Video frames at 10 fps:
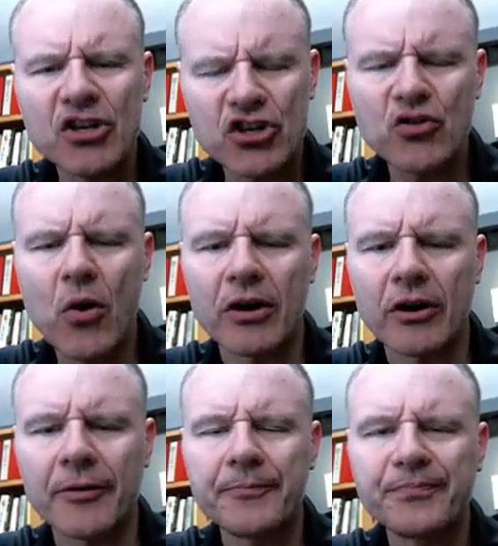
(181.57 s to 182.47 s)

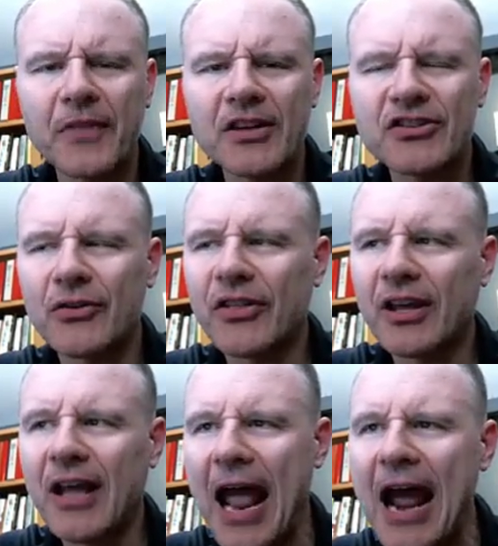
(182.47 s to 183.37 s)
shorter. So
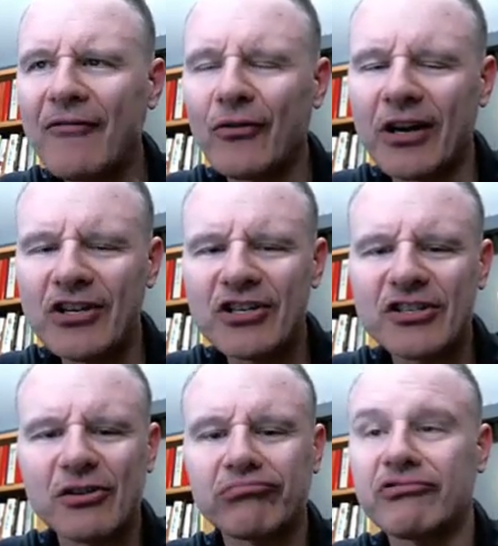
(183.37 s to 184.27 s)
the average is
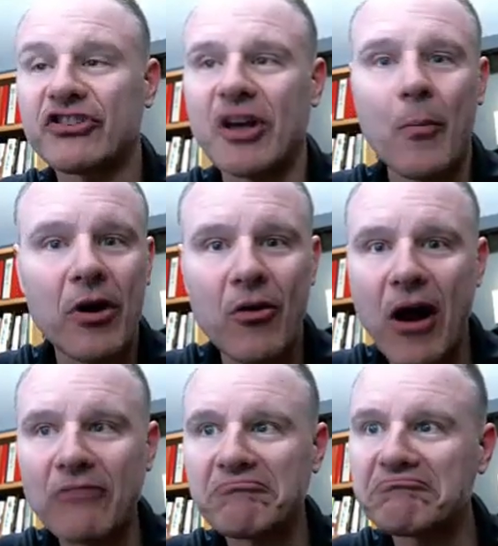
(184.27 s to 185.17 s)
somewhere
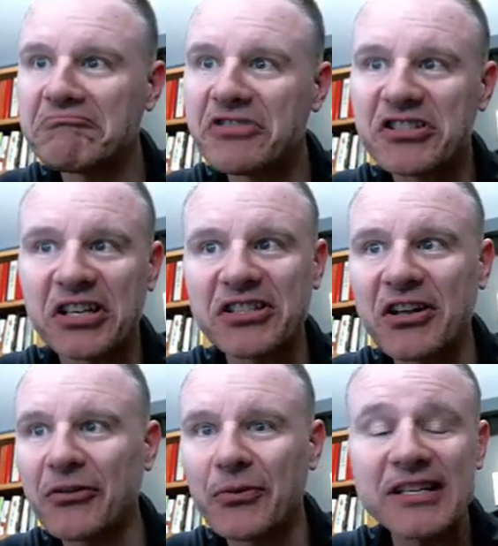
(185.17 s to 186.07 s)
around
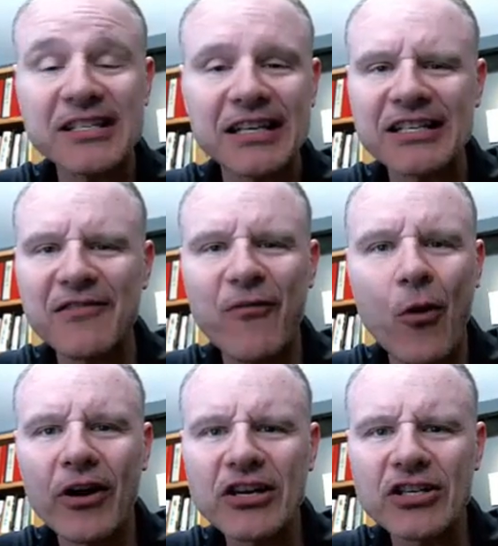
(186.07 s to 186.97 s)
63,
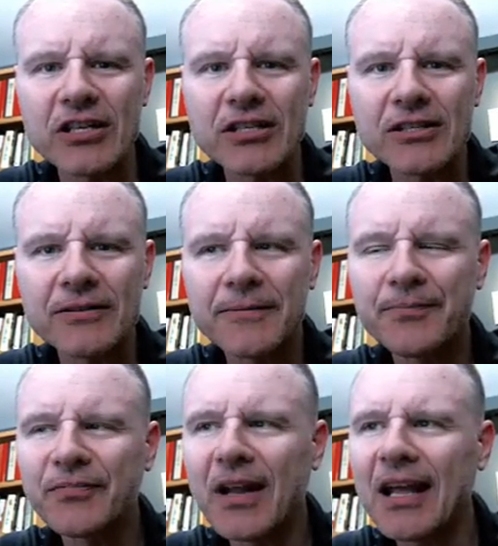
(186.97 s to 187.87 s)
64 inches.
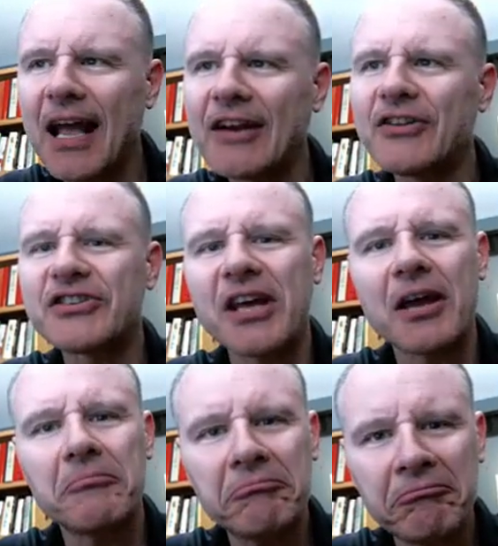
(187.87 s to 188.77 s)
And you'd
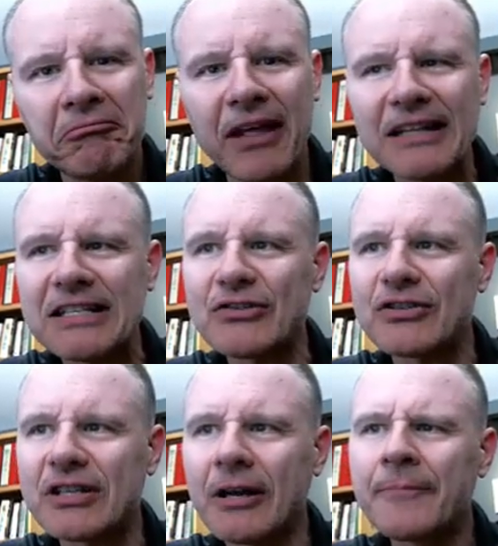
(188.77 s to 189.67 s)
say, that's
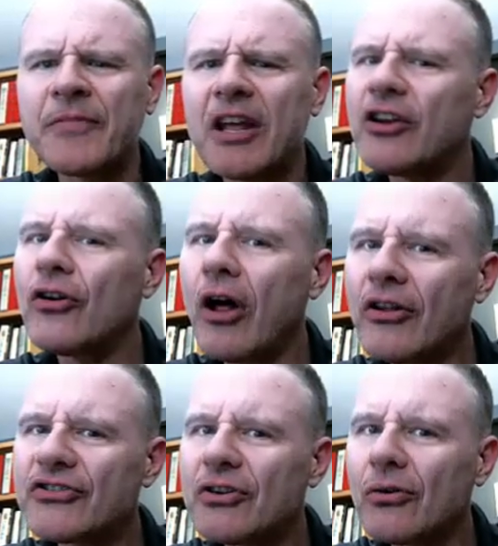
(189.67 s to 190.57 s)
interesting. And you'd
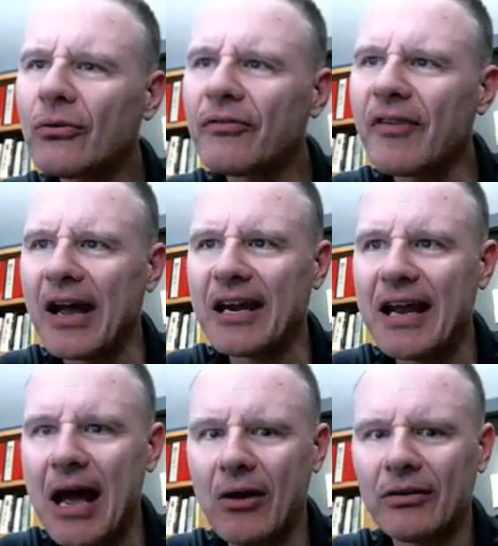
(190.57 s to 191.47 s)
also find
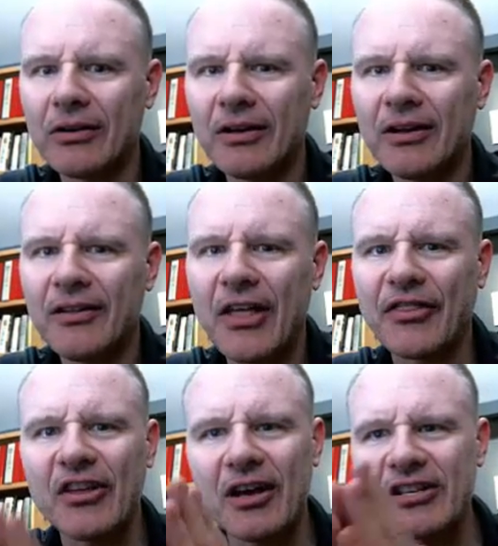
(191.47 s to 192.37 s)
out that
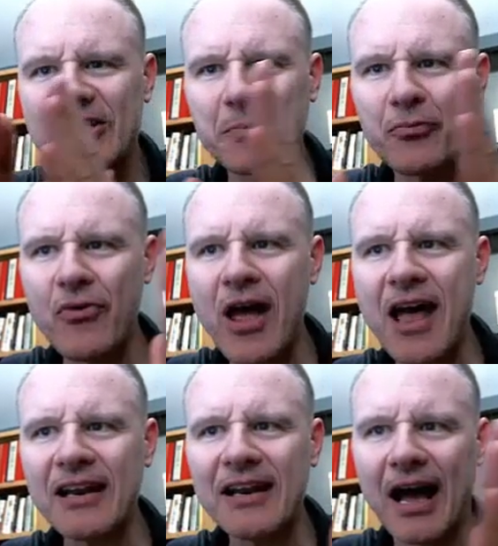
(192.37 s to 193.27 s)
the
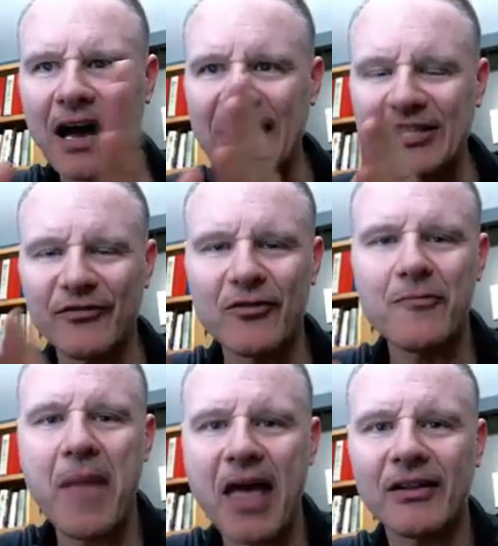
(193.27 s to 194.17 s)
spread in heights for
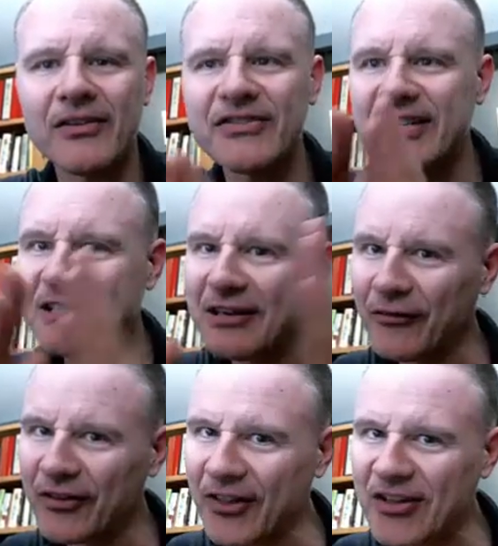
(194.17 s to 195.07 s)
males is
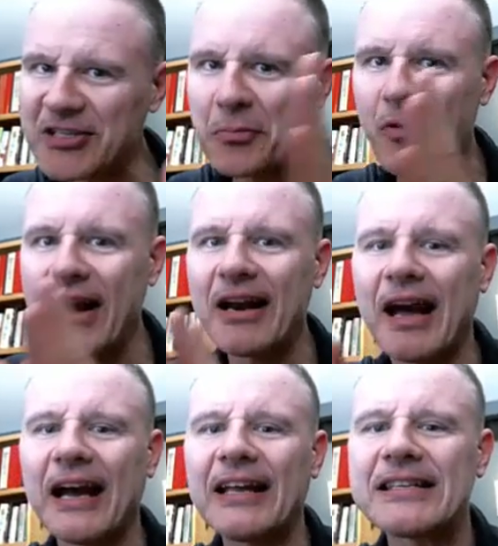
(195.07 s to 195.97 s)
different than the spread in
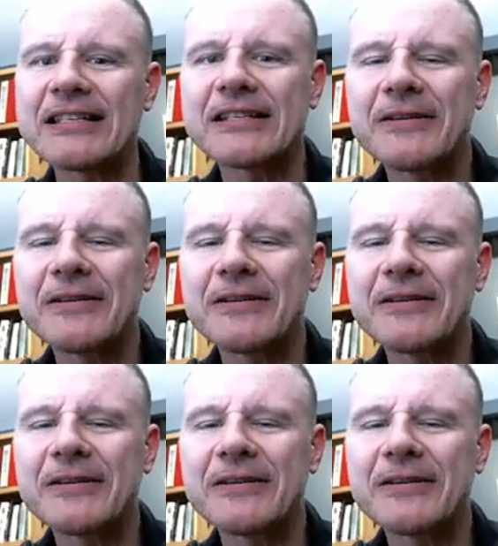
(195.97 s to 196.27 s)
heights